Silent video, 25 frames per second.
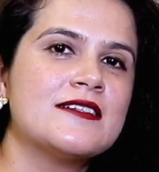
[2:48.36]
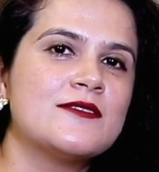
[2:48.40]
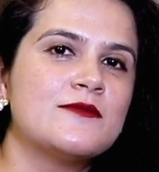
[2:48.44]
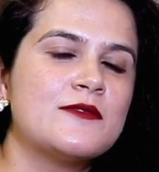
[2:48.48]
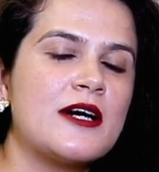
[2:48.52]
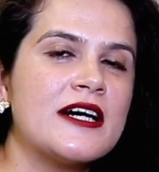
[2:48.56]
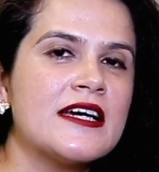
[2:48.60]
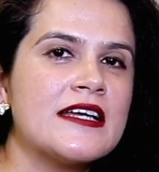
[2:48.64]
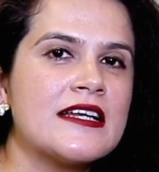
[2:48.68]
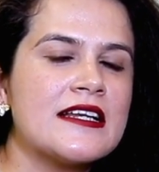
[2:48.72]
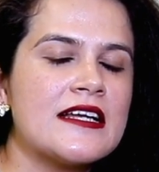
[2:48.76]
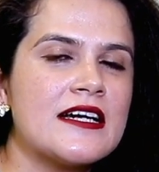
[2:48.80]

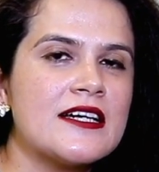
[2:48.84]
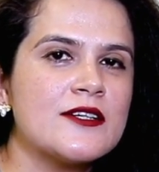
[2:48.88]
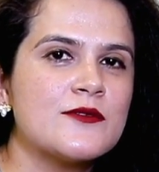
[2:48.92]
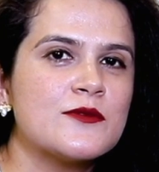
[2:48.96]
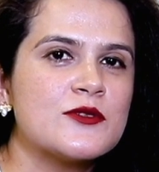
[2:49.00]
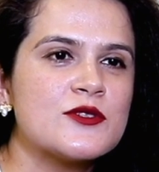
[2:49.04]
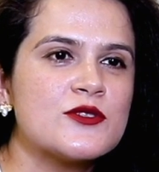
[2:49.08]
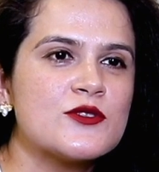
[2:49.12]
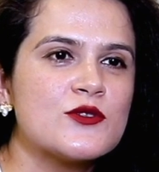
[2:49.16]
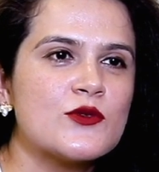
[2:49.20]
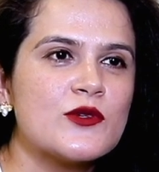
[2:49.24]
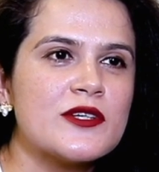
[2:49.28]
while I
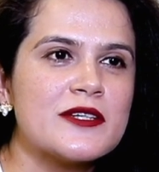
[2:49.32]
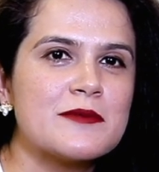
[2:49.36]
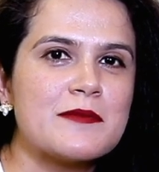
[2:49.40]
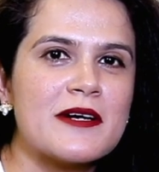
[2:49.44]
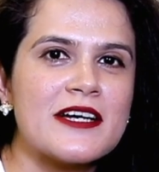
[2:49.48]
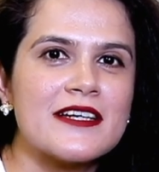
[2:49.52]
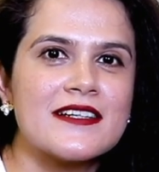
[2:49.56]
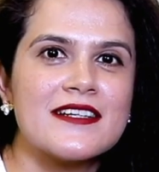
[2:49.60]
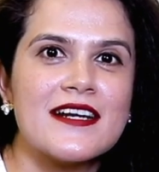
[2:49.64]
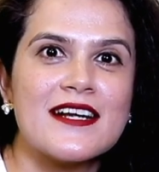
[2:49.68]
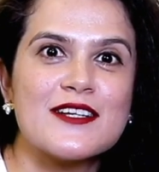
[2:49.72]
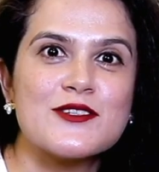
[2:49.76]
was doing
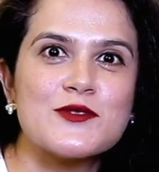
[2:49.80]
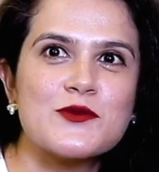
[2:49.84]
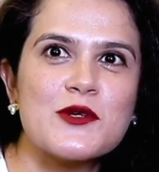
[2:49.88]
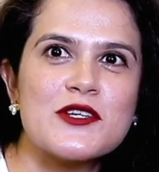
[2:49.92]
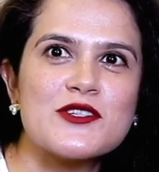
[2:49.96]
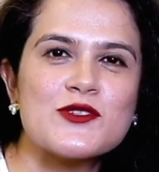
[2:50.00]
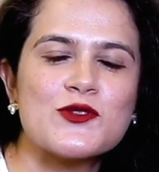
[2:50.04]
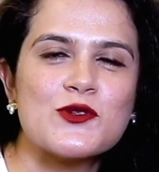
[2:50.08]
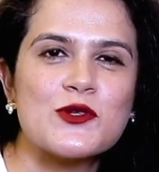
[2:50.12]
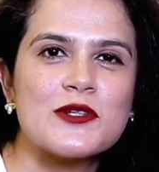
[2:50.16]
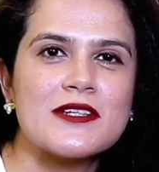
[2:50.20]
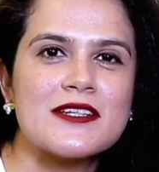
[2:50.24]
my
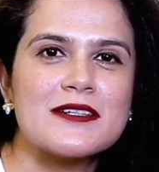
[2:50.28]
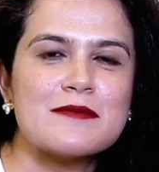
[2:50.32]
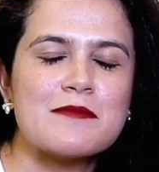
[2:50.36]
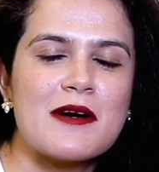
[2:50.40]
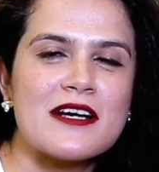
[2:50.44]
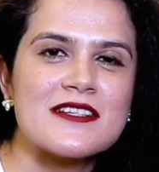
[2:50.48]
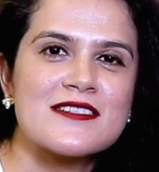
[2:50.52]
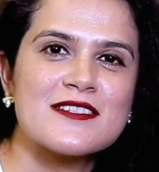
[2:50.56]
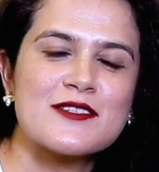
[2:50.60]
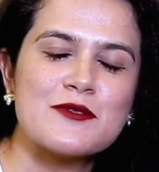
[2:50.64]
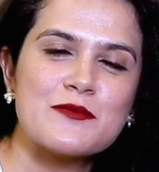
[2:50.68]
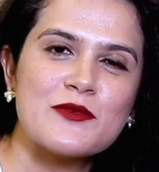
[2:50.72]
graduation in
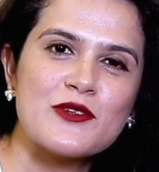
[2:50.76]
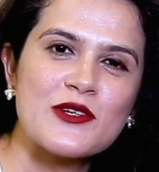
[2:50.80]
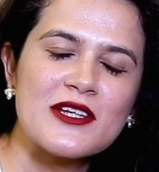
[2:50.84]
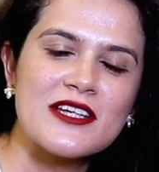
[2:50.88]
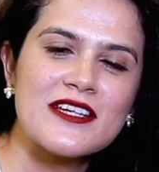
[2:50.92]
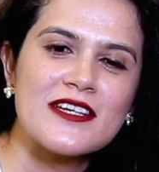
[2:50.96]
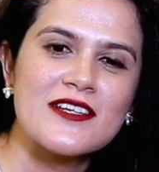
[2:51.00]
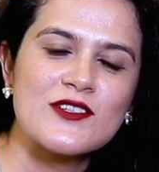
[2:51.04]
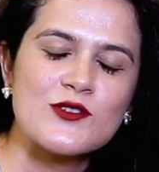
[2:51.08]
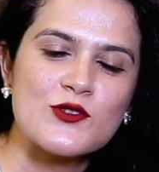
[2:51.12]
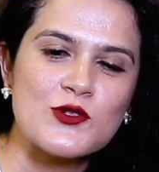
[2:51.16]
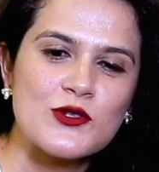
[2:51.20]
mass
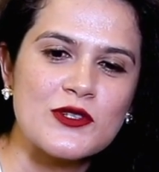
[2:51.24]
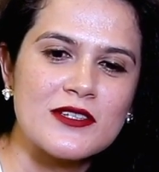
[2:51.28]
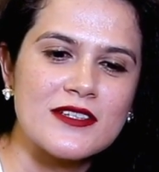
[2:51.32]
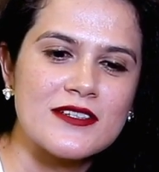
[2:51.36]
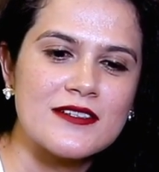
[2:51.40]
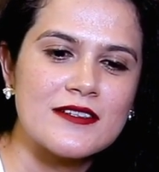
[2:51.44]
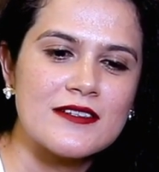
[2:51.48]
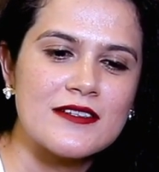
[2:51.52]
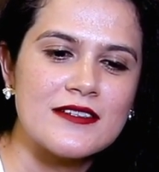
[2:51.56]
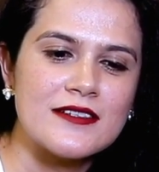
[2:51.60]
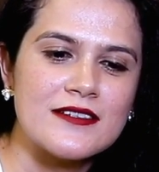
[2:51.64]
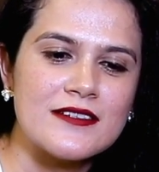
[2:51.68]
communication
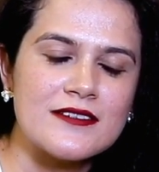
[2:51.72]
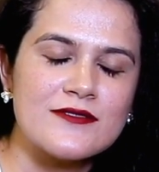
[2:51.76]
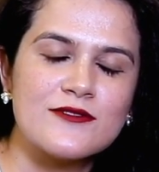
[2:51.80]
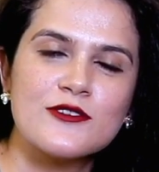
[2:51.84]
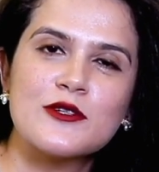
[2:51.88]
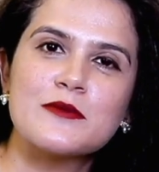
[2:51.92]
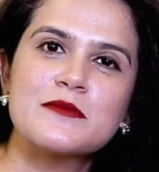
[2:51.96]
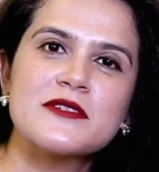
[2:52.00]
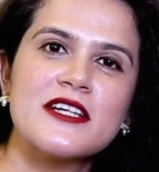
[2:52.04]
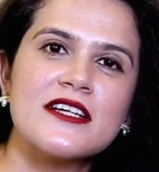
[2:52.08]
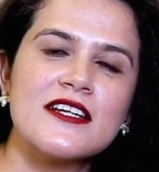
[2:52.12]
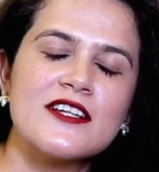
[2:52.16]

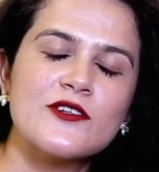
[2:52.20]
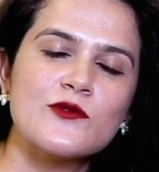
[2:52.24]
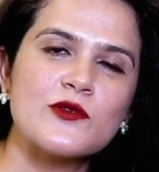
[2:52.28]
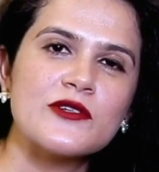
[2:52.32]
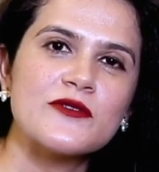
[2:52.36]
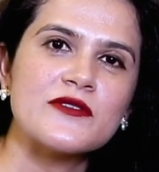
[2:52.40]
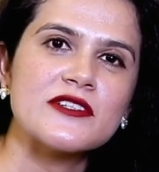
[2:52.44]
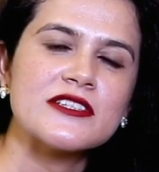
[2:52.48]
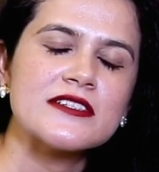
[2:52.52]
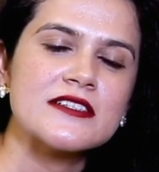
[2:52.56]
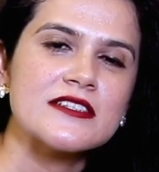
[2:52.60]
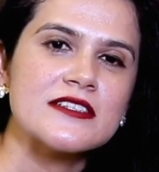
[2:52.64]
from Delhi
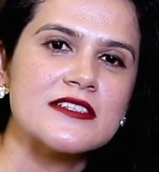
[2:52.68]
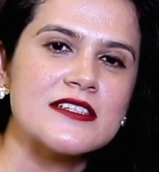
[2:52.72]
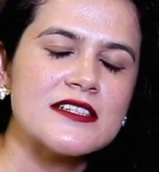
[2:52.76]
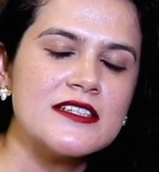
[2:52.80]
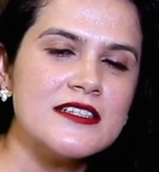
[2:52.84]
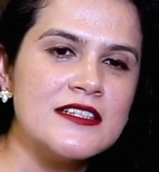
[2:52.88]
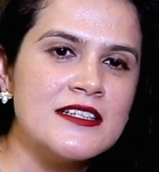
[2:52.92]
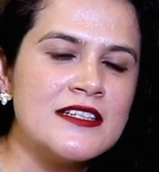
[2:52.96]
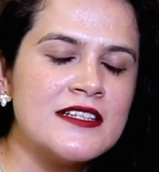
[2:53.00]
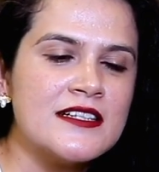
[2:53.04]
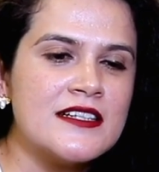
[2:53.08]
University.